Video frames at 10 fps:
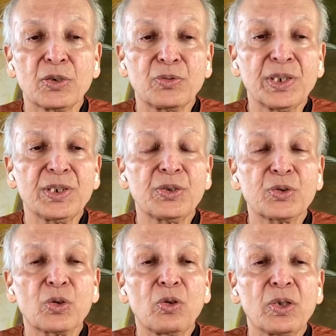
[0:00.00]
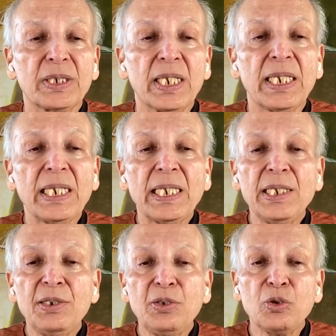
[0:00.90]
this is called the
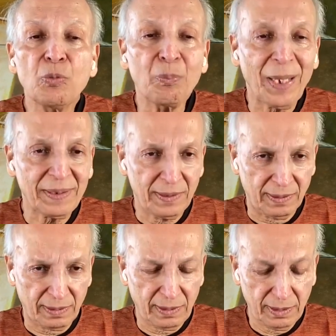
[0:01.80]
idiopathic.